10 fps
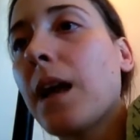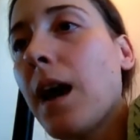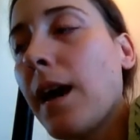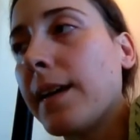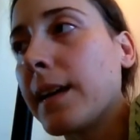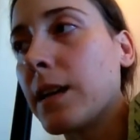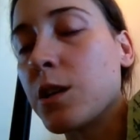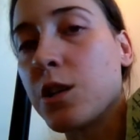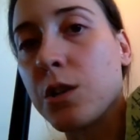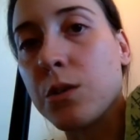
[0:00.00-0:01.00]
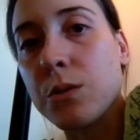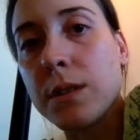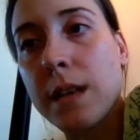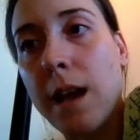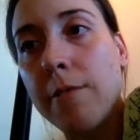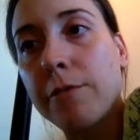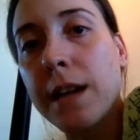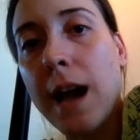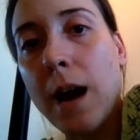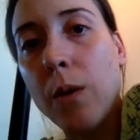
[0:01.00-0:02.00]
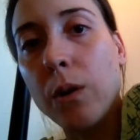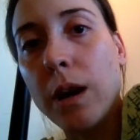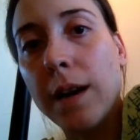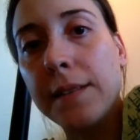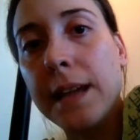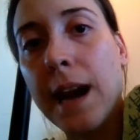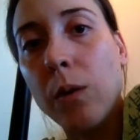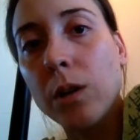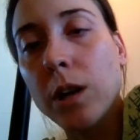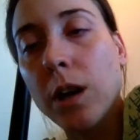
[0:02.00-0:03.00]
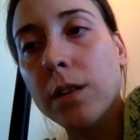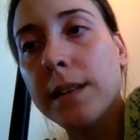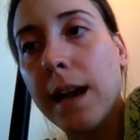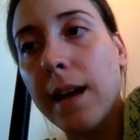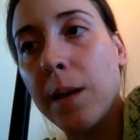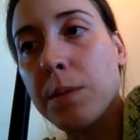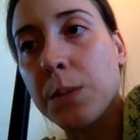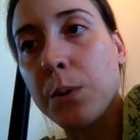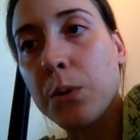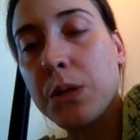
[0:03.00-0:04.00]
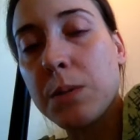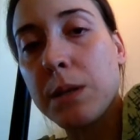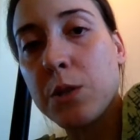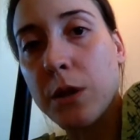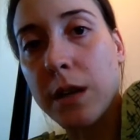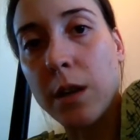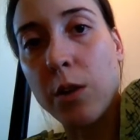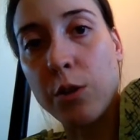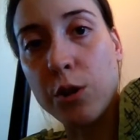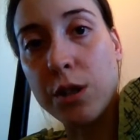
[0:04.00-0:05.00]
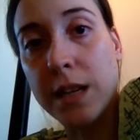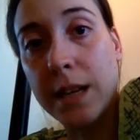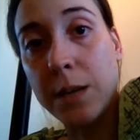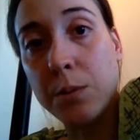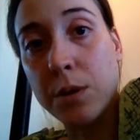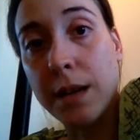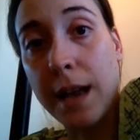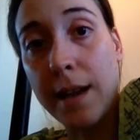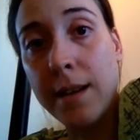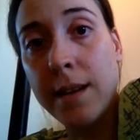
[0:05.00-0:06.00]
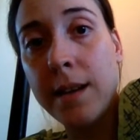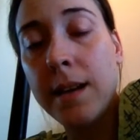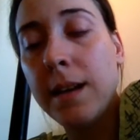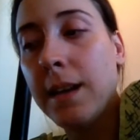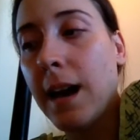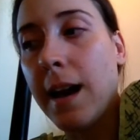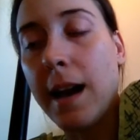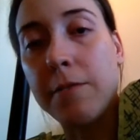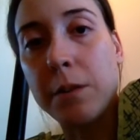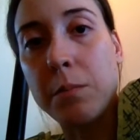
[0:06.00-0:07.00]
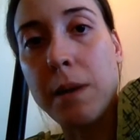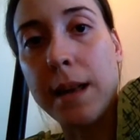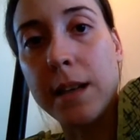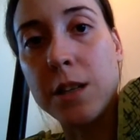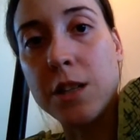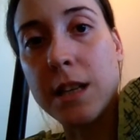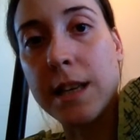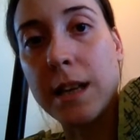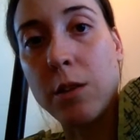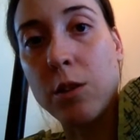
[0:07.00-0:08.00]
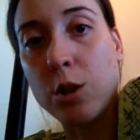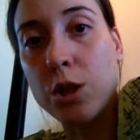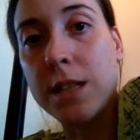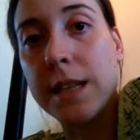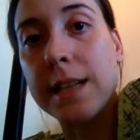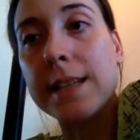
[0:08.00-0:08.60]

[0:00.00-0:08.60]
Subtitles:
I get a juice every hour, on the hour, all day. I'm supposed to be drinking 13 per day. I haven't managed to get 13